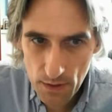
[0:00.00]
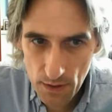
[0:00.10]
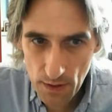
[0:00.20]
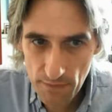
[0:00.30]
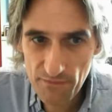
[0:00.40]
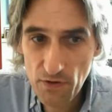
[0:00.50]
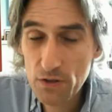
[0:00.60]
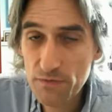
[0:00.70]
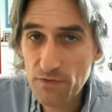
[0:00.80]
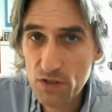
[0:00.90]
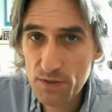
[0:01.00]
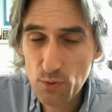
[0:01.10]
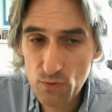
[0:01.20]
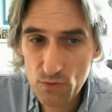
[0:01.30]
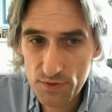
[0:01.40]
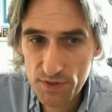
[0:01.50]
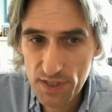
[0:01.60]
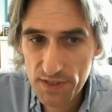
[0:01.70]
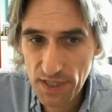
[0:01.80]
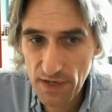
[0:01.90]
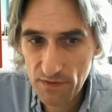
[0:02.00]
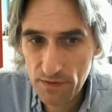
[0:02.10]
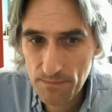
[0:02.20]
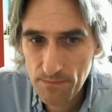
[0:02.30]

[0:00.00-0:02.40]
far advanced pawn on c7,